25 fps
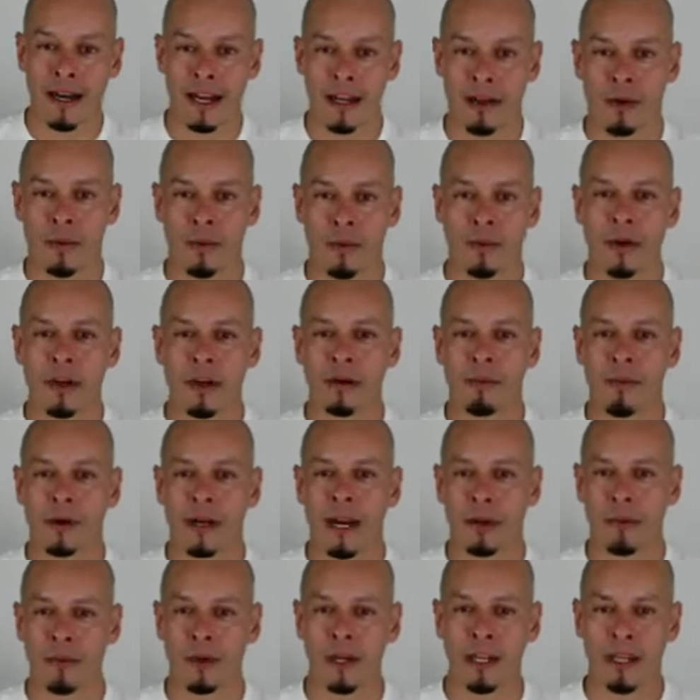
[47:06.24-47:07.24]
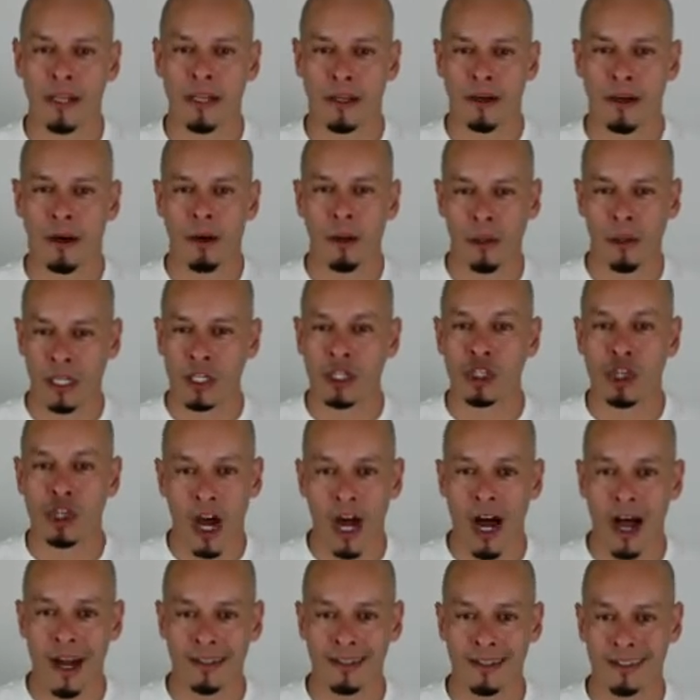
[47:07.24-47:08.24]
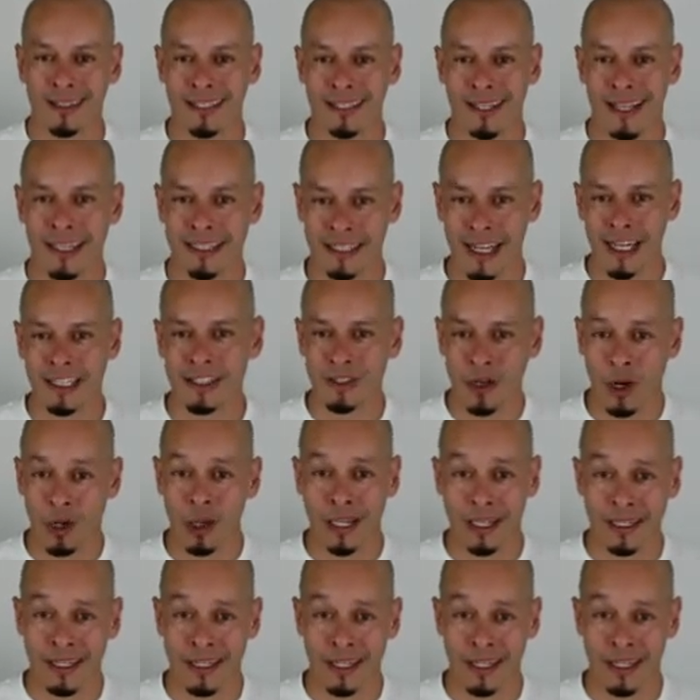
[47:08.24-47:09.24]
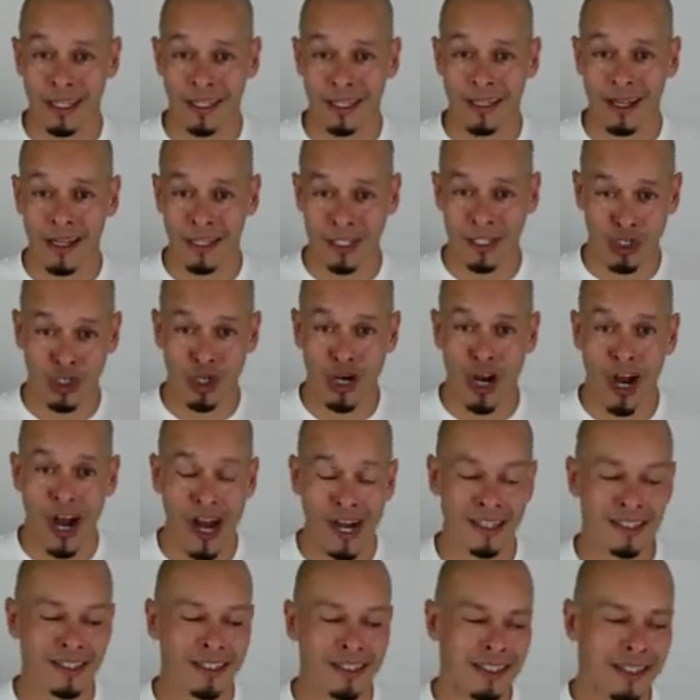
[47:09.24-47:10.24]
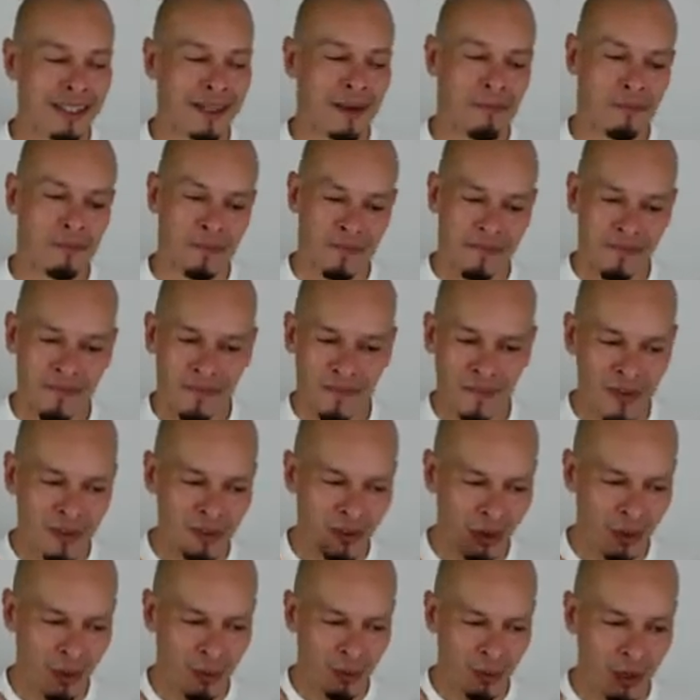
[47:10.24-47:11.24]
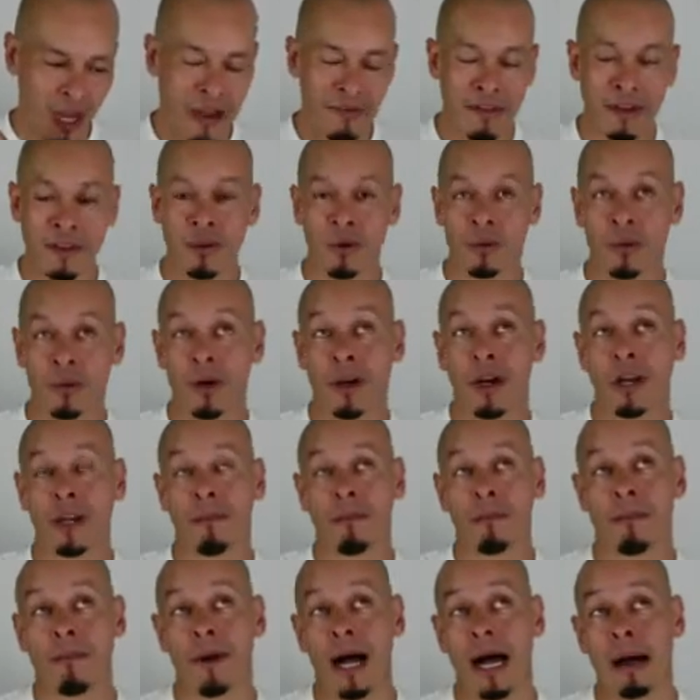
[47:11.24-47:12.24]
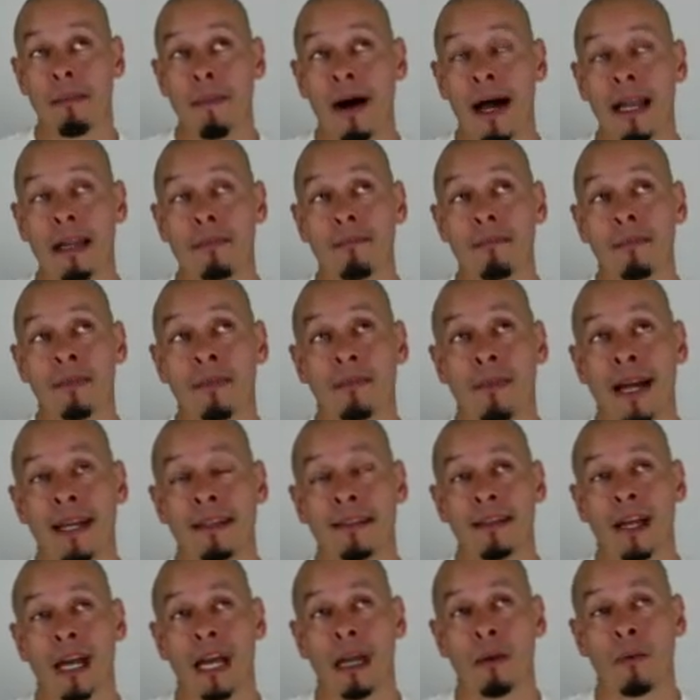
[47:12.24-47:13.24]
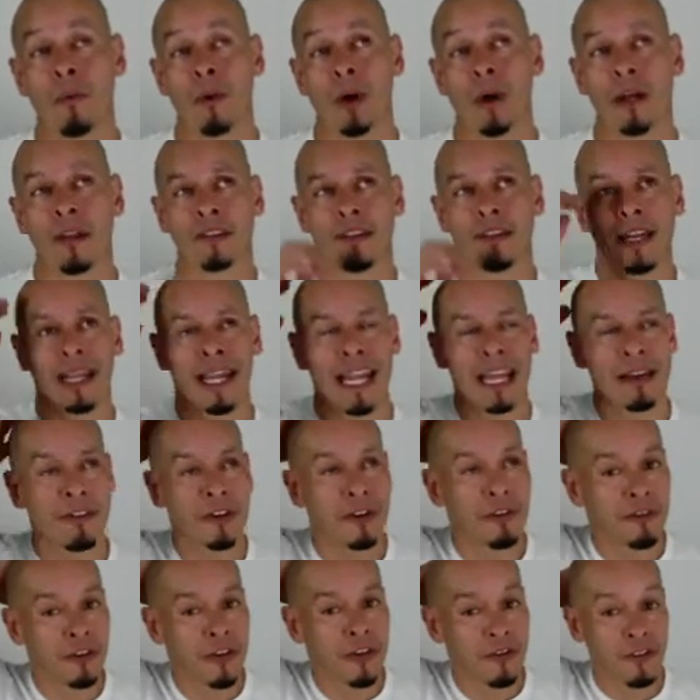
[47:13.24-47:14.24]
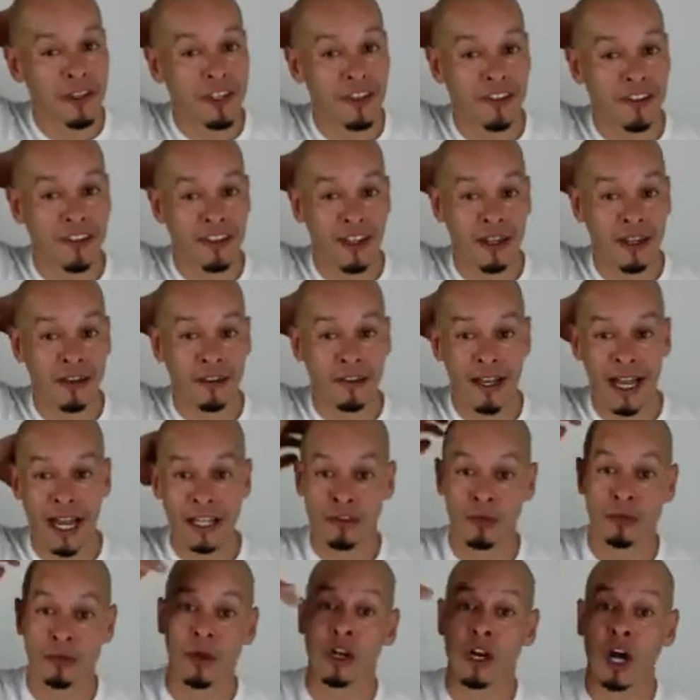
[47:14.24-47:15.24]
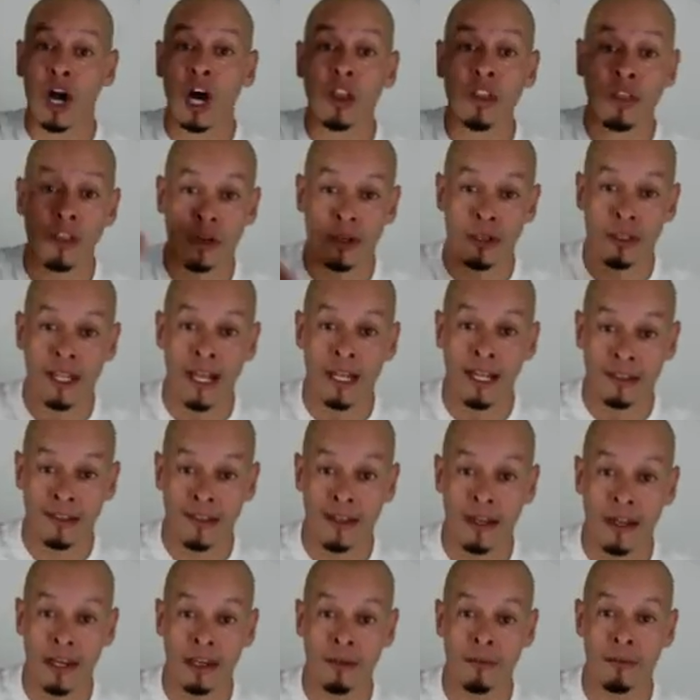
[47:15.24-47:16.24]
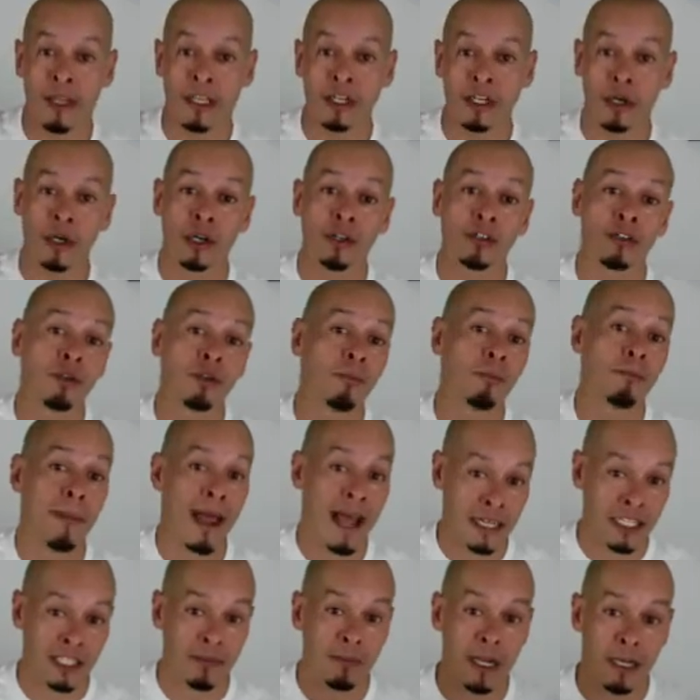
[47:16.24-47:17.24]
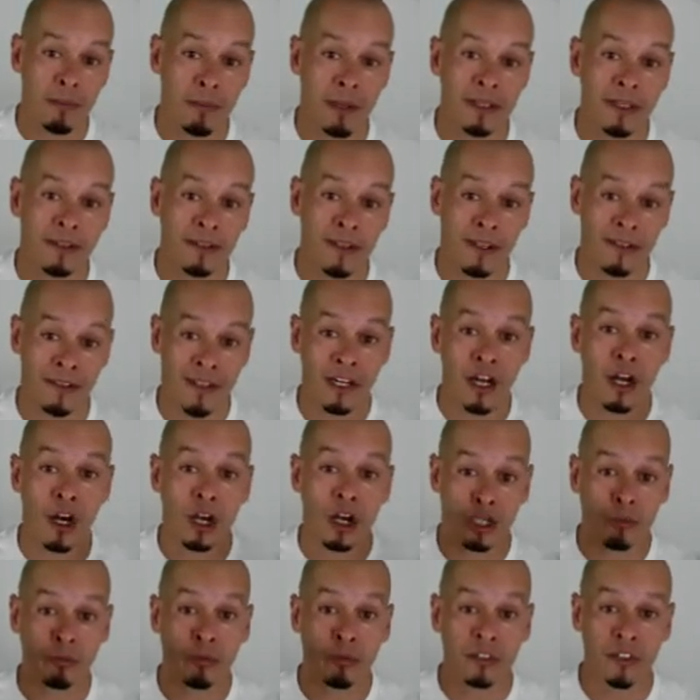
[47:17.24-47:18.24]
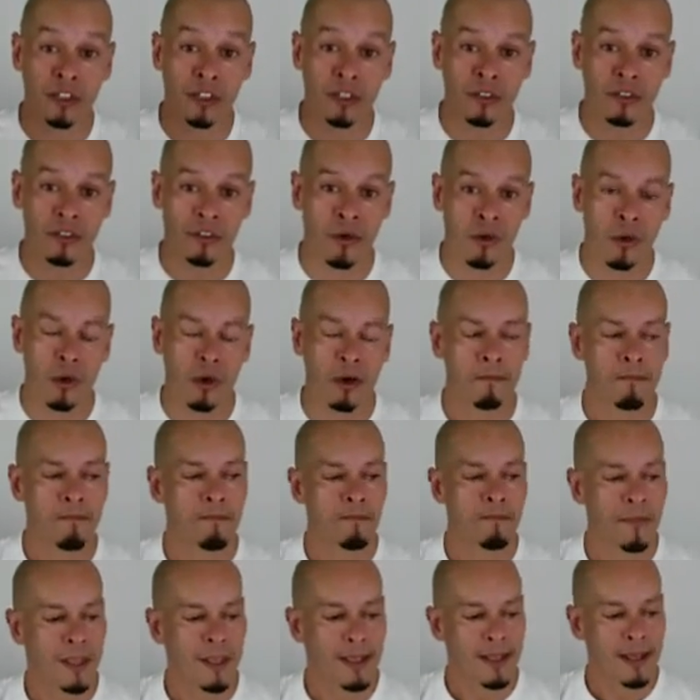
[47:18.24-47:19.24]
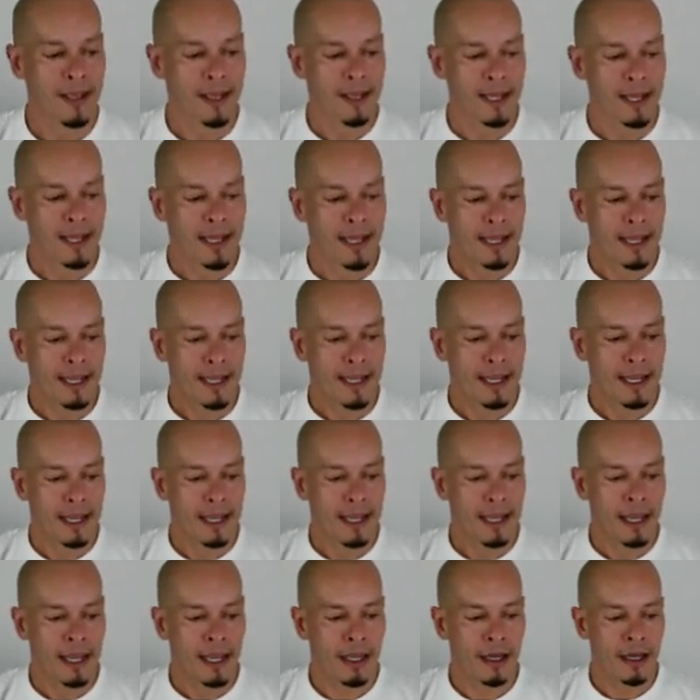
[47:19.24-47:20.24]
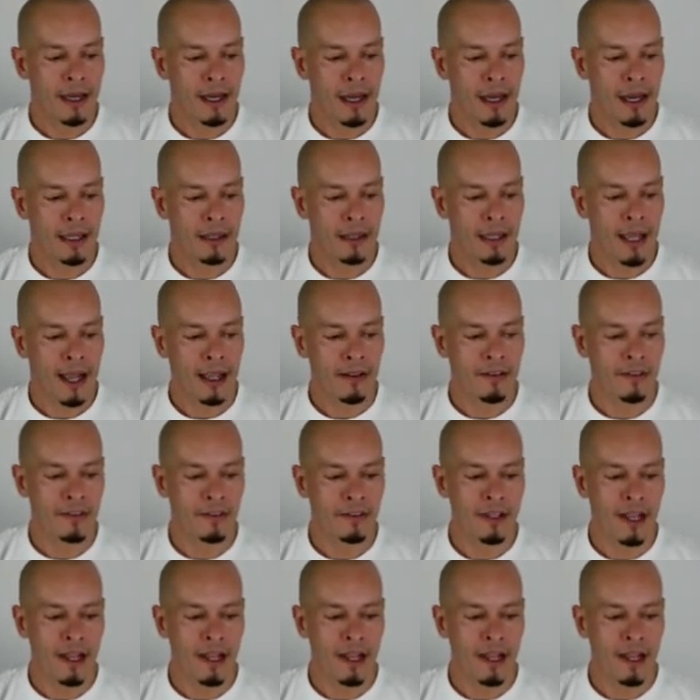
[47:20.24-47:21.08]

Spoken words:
could run, but I really only jogged. Like that's all I did. I jogged. So having to run, my time was 11:56. I had to run under that time in order to max my PT test, get 100% on the score. And that's